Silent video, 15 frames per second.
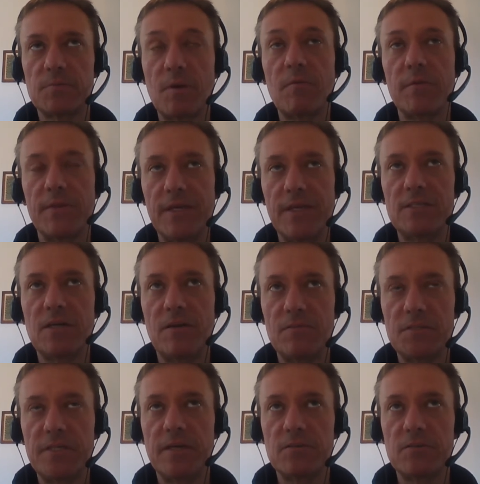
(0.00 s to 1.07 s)
probably the
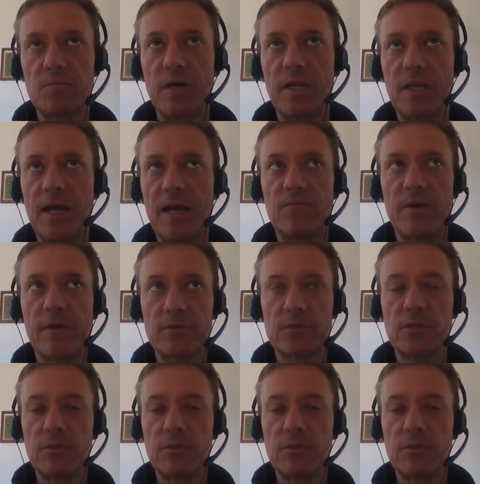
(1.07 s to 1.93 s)
toughest years of my life, where I was